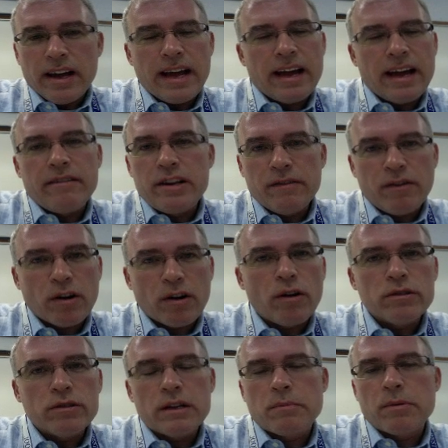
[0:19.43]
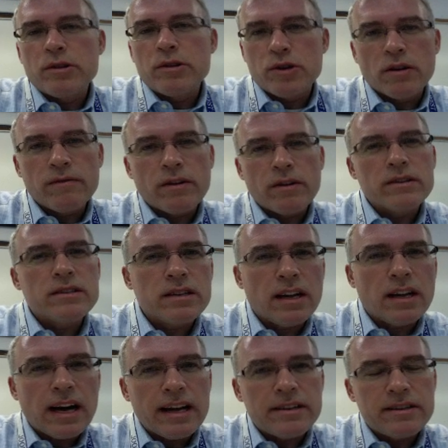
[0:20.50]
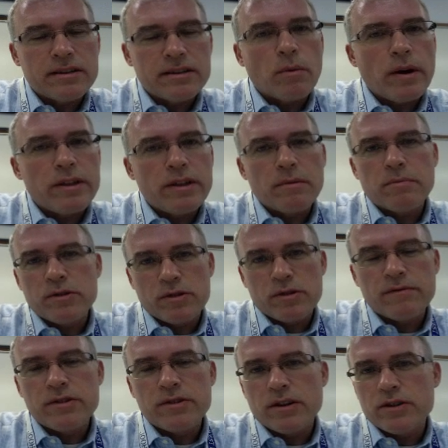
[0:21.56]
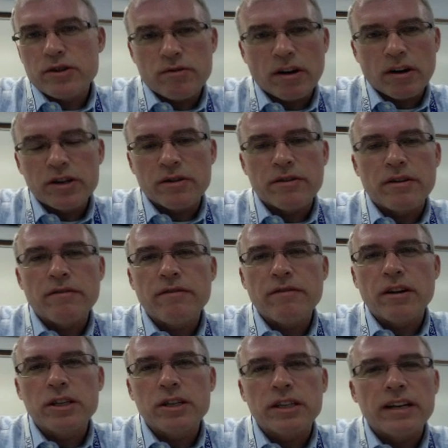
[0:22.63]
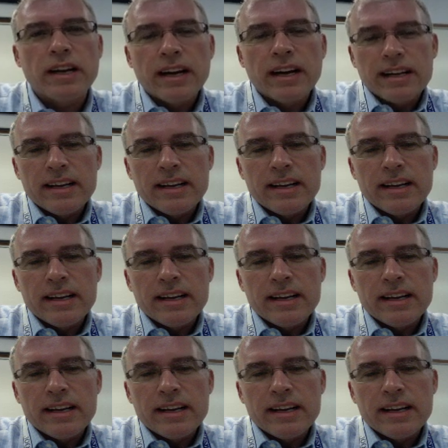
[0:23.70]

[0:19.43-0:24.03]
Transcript: and difficult to preserve on slides in a way that preserves their structure and their function,